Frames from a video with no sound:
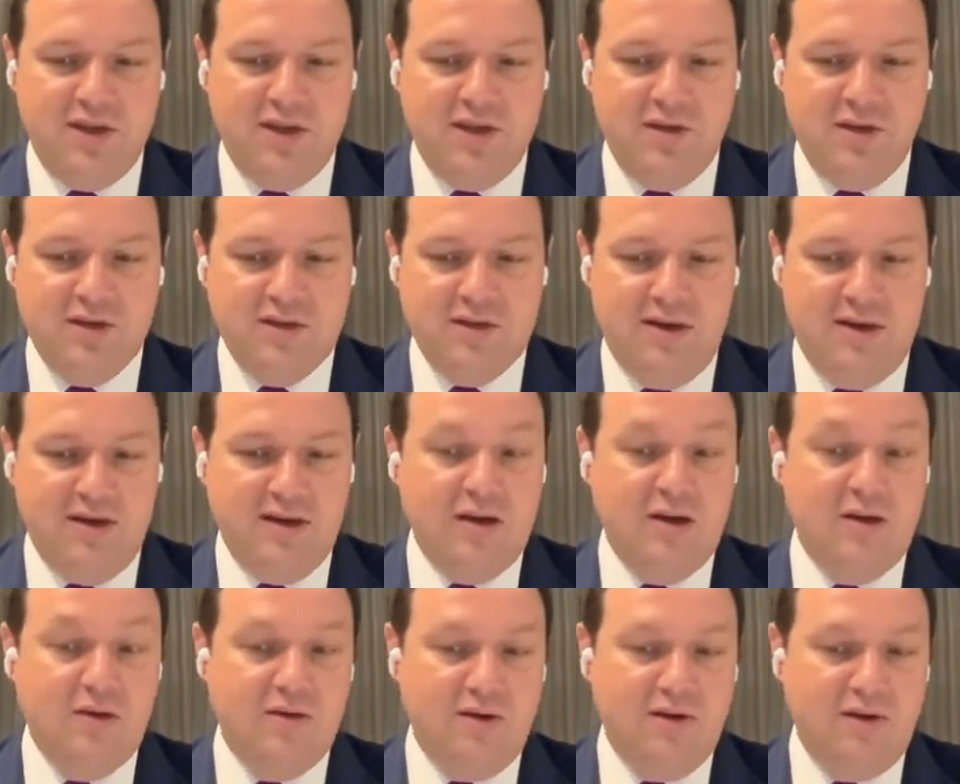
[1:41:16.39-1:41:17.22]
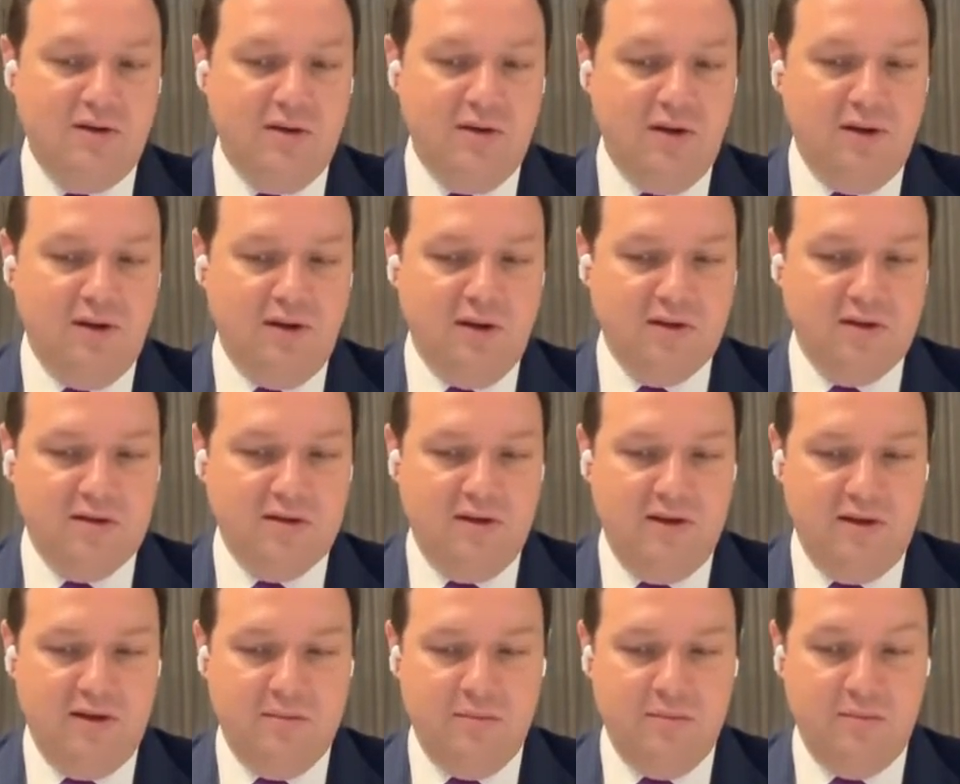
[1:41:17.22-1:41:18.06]
and hence energy costs are included
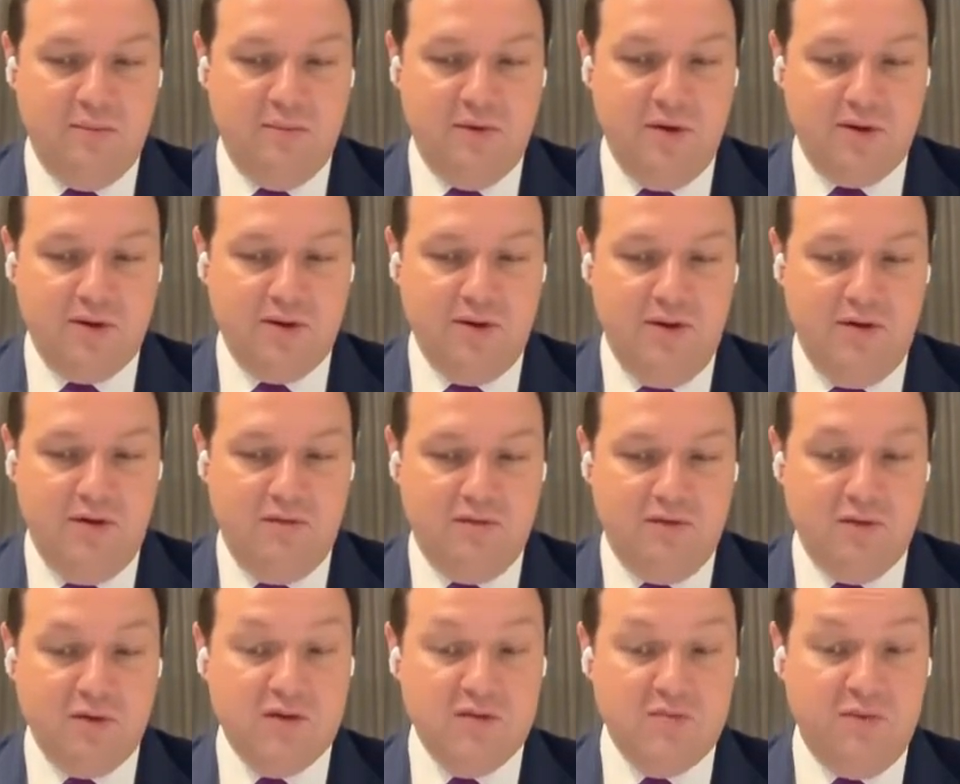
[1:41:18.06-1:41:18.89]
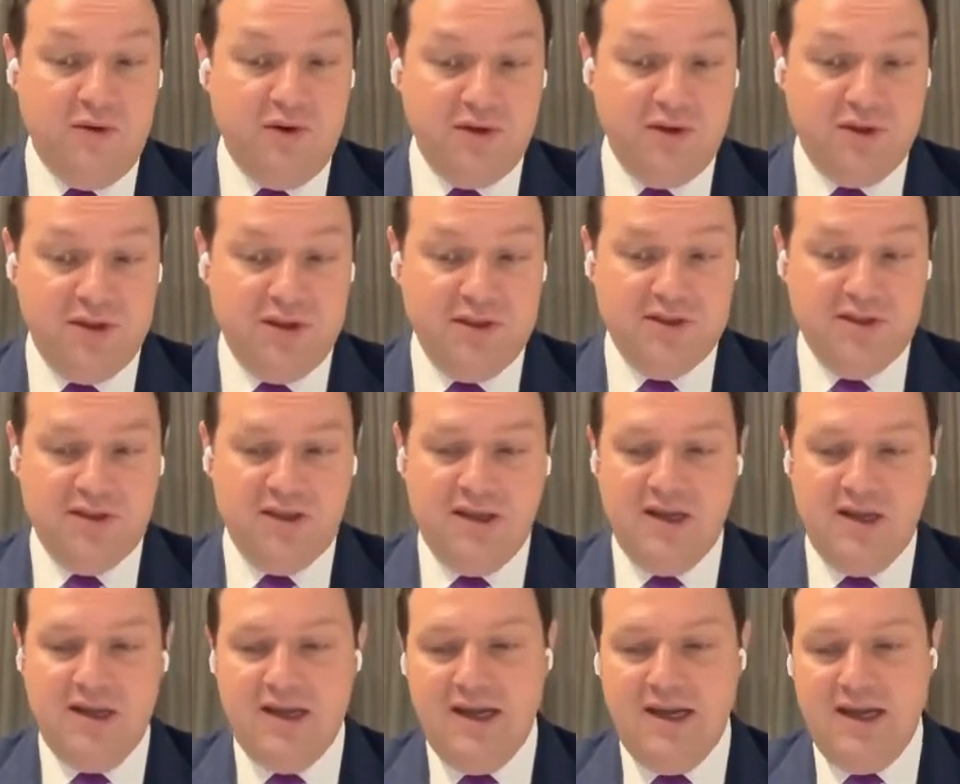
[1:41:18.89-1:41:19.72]
in the cost of goods
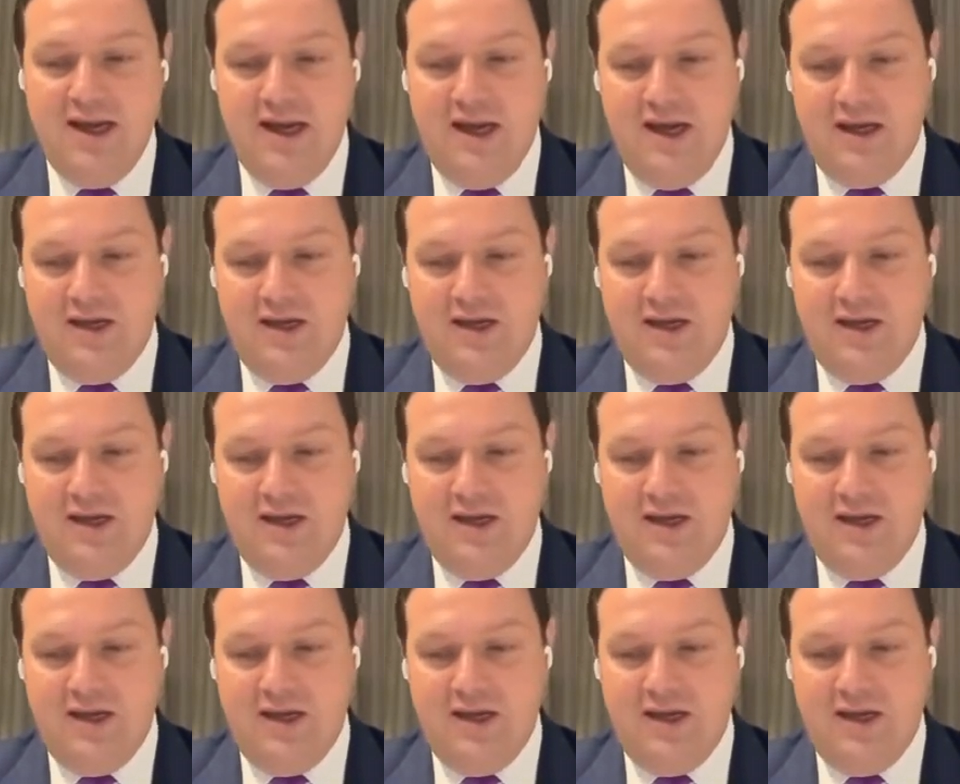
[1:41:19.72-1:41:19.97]
purchased